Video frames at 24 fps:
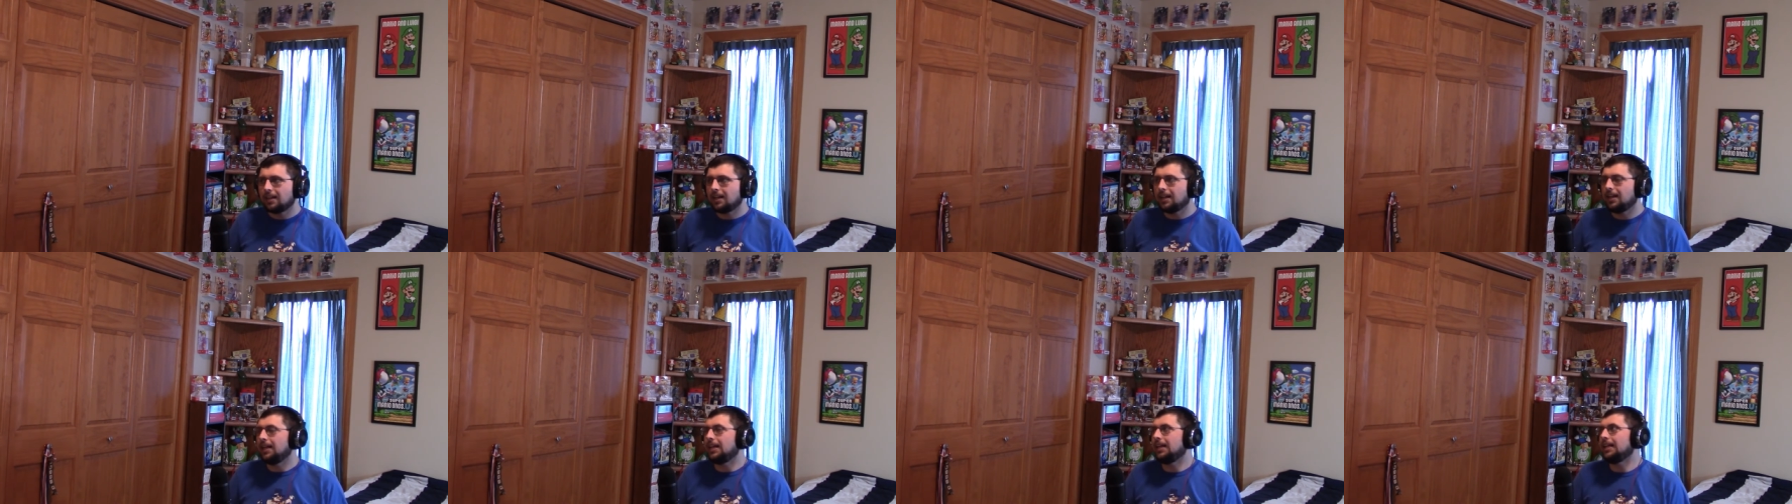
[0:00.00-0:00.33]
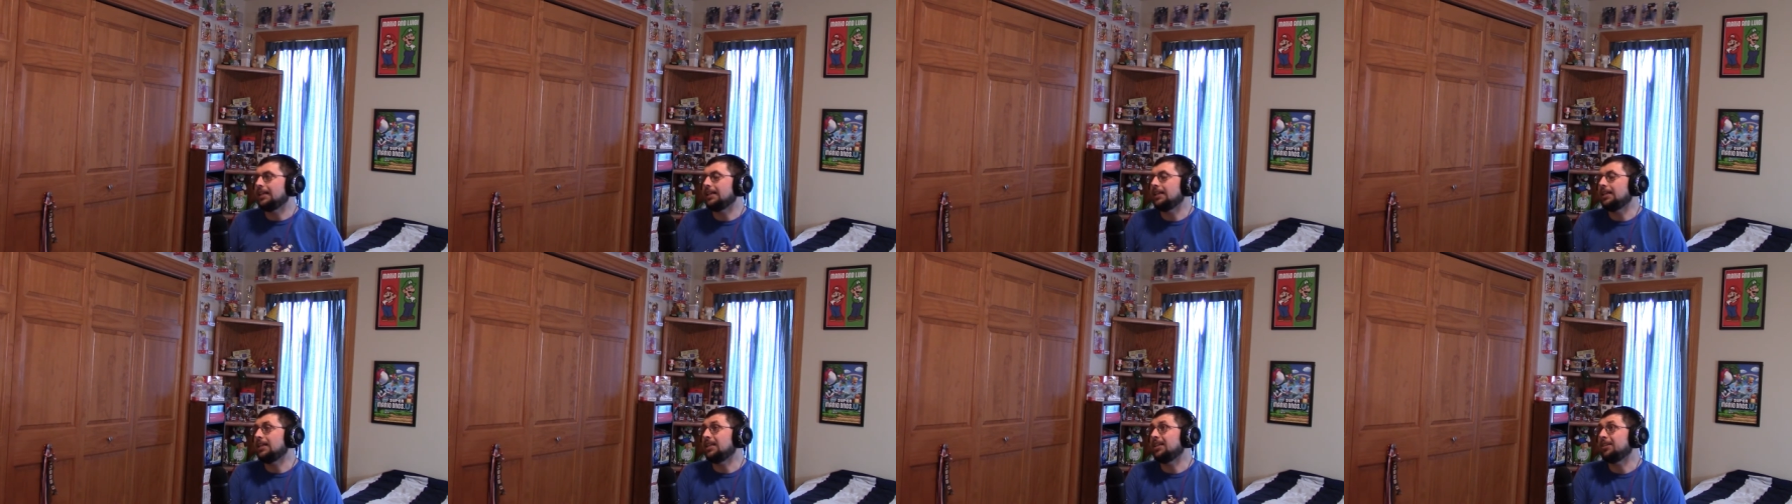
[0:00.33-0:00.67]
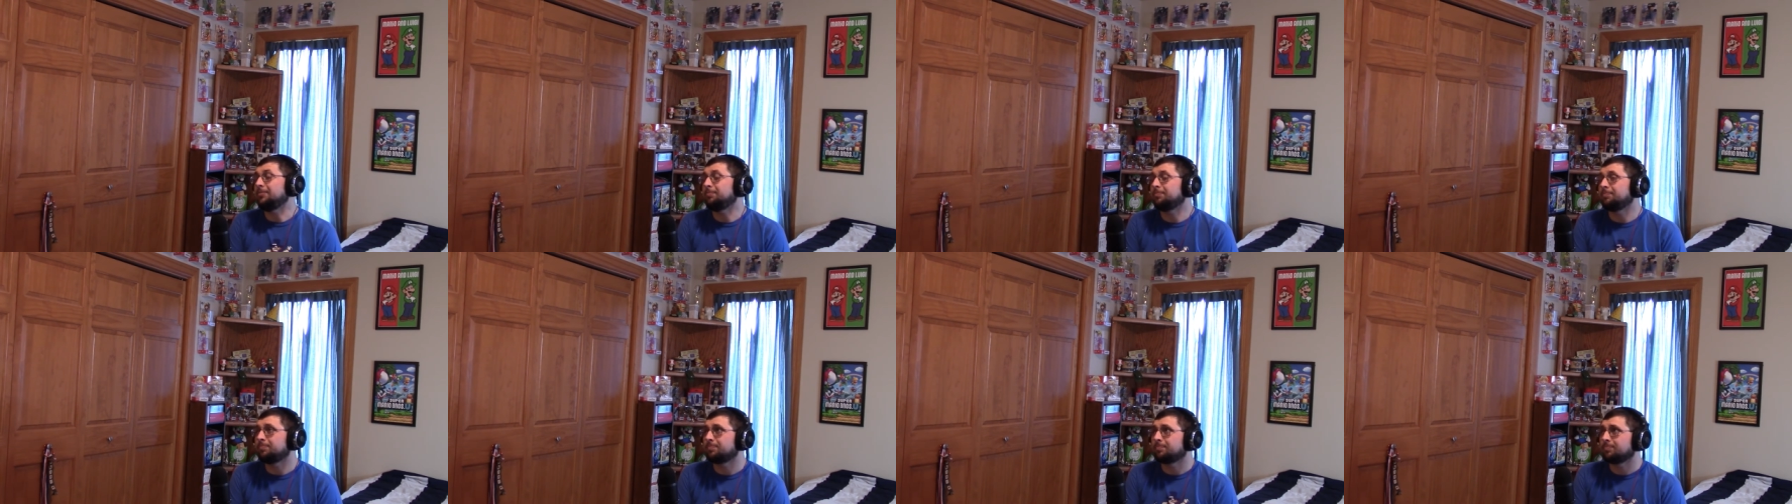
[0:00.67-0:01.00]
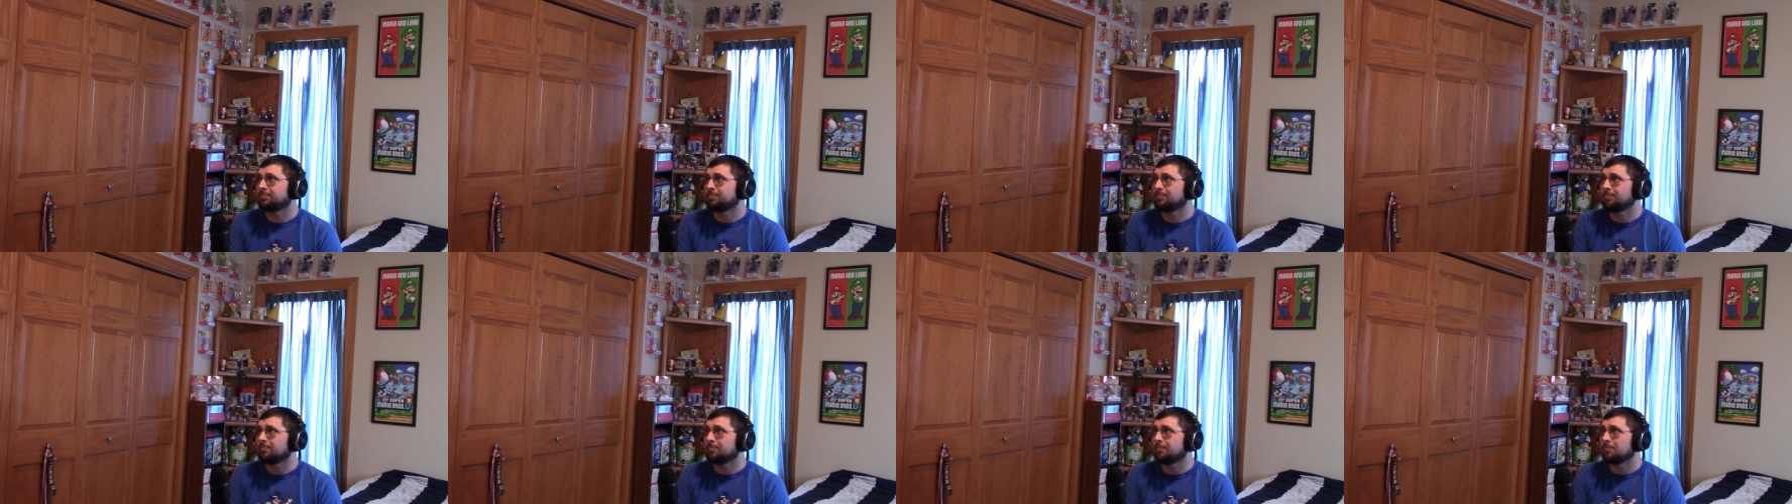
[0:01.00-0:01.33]
Actually,
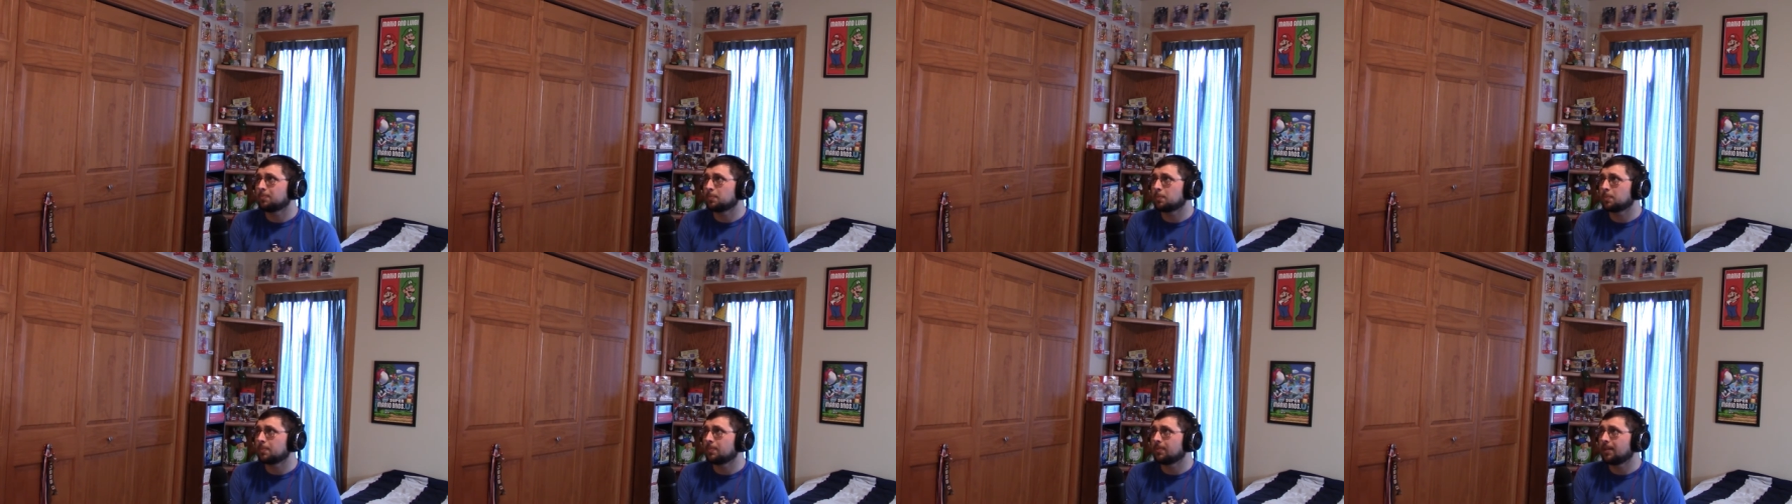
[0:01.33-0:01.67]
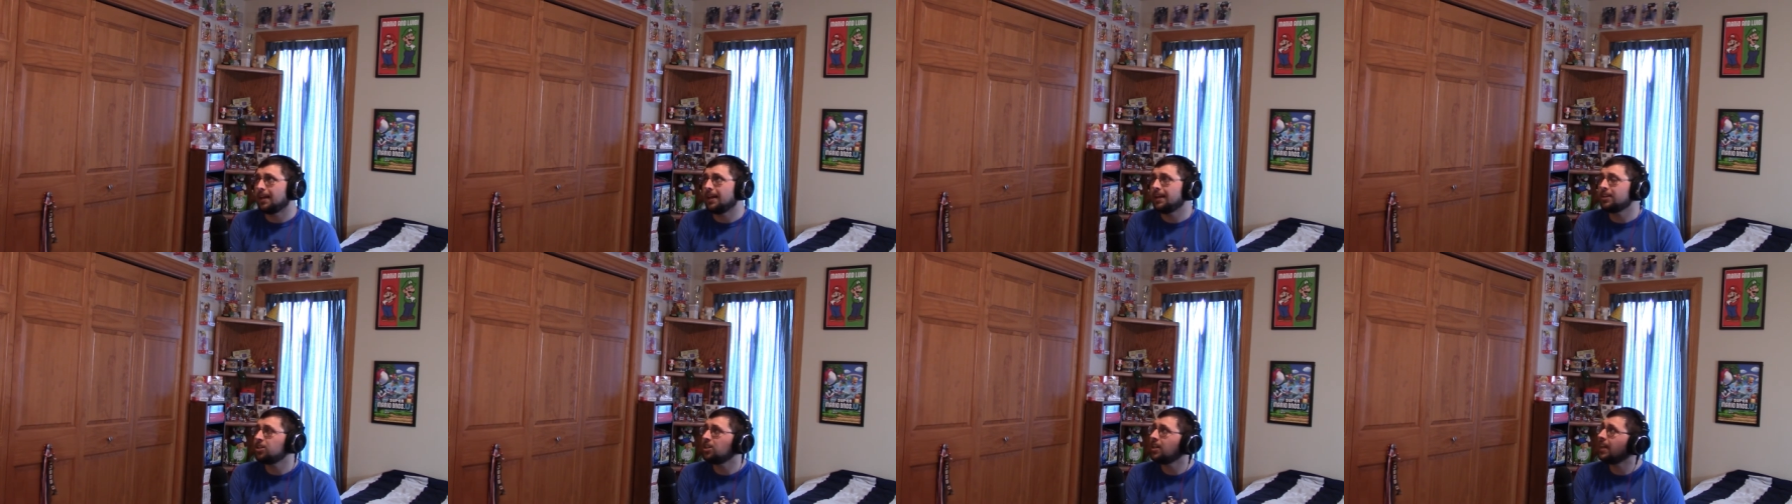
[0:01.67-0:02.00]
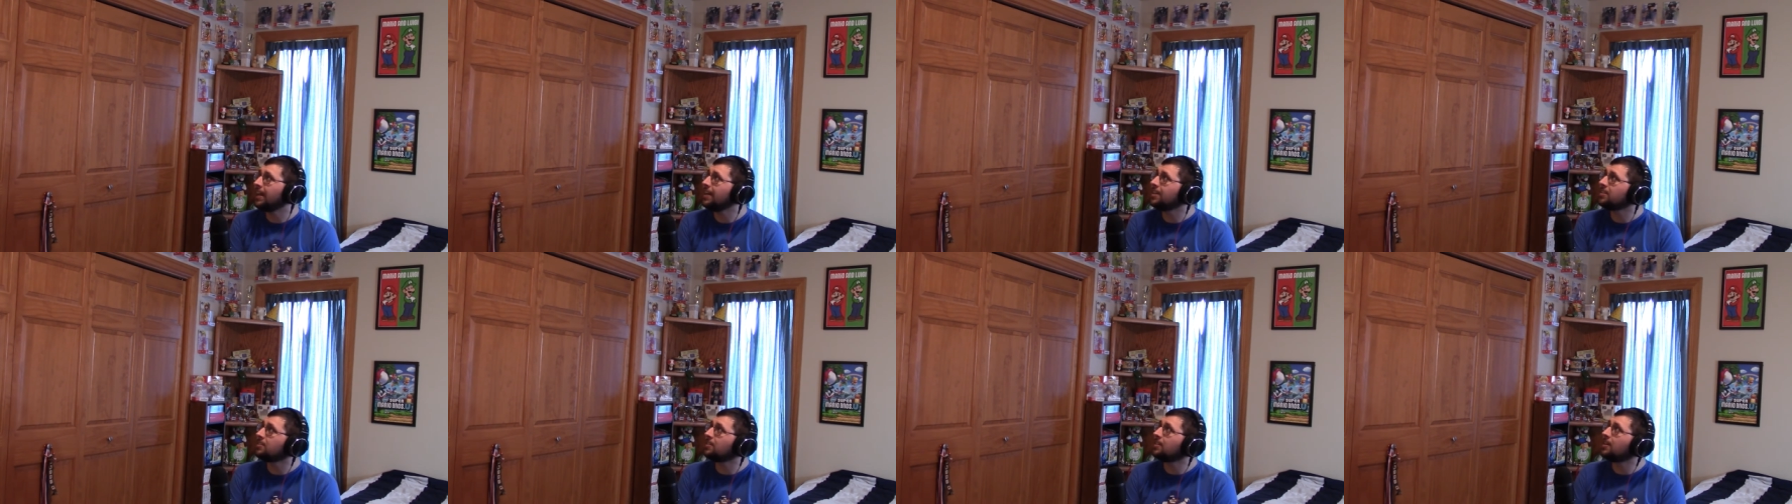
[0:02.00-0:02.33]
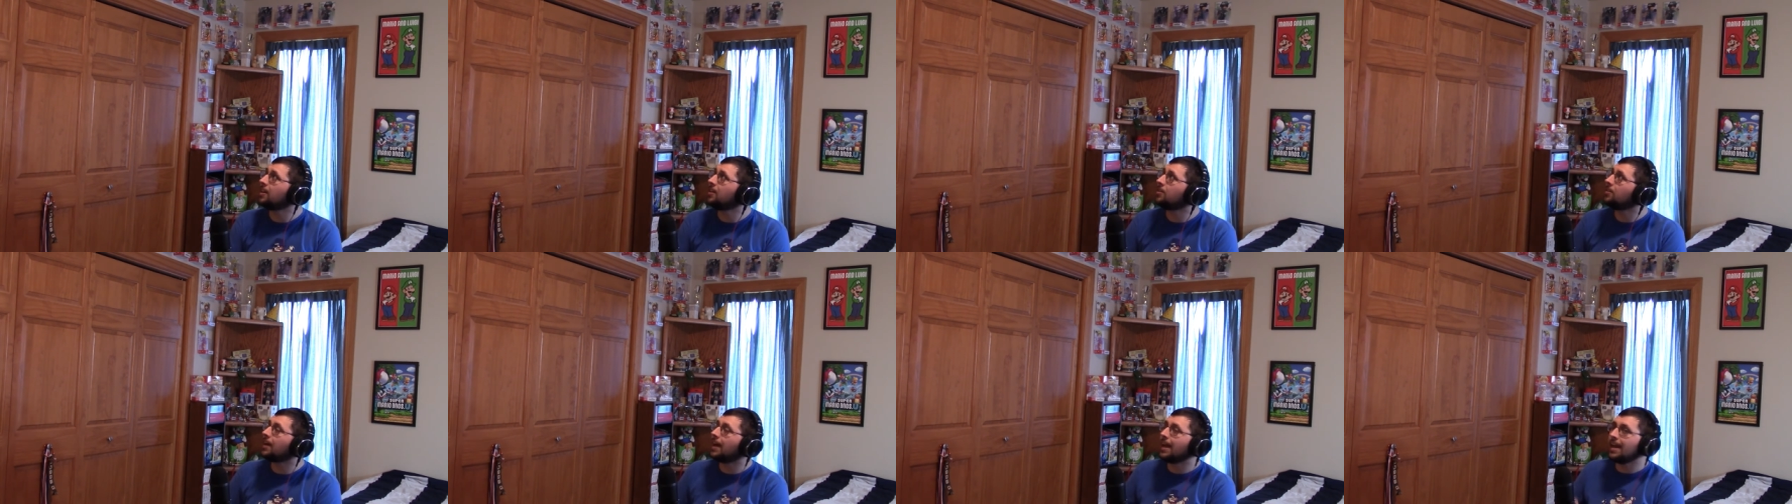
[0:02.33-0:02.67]
I guess,
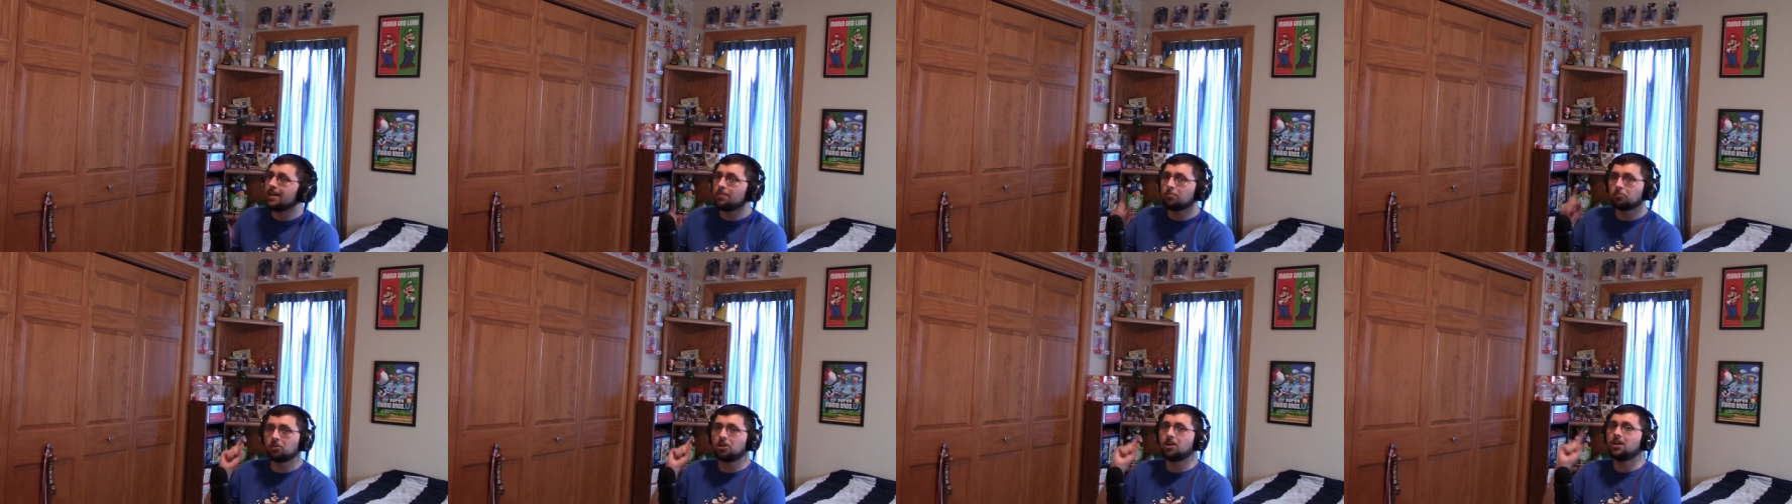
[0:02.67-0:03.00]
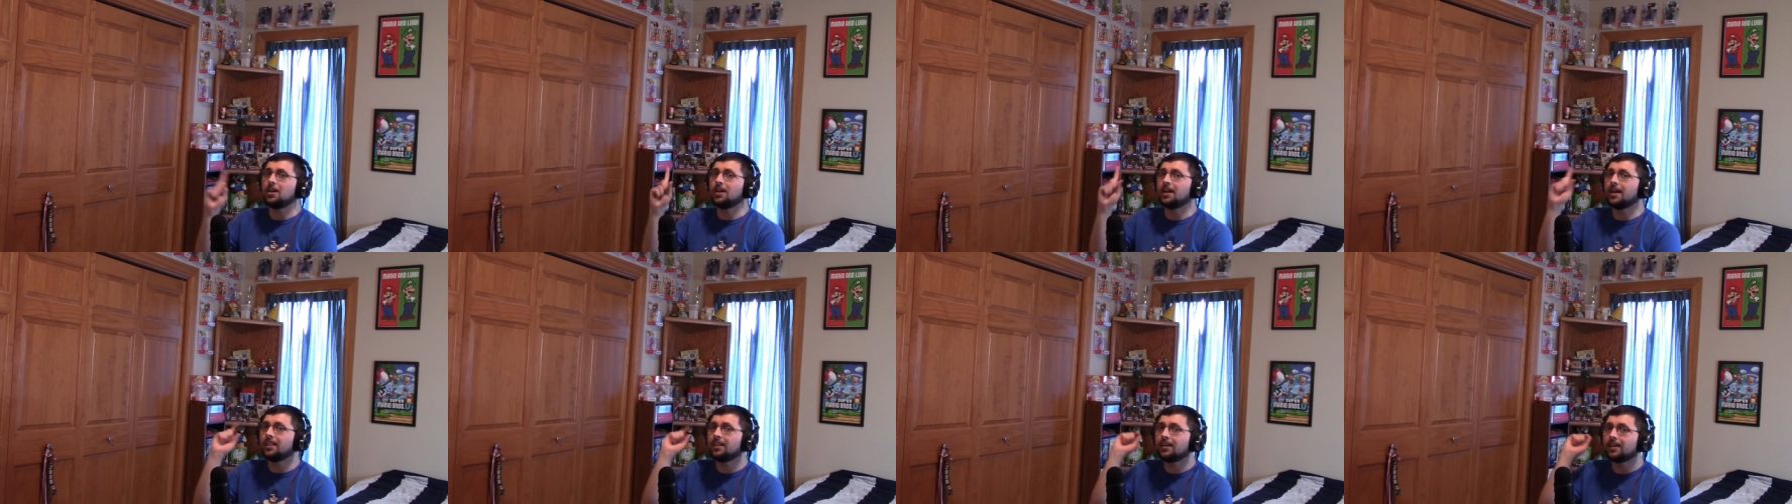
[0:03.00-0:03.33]
I am wrong.